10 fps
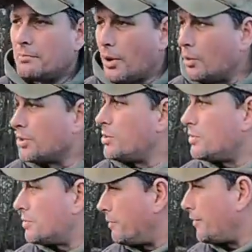but
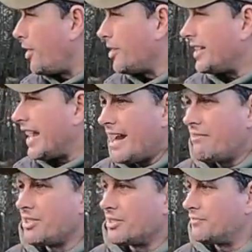also providing
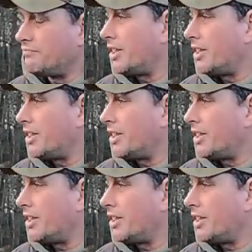areas of,